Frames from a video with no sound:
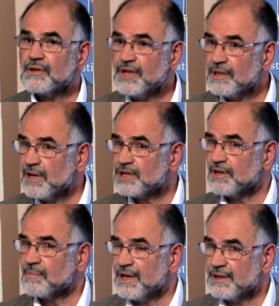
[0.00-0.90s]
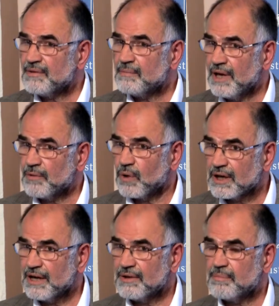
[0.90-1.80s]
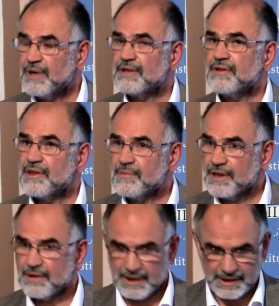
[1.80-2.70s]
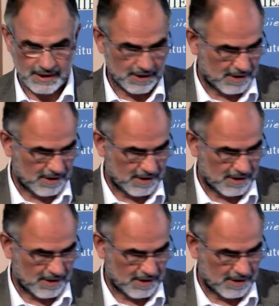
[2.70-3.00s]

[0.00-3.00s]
greening measures might work out in practice, Switzerland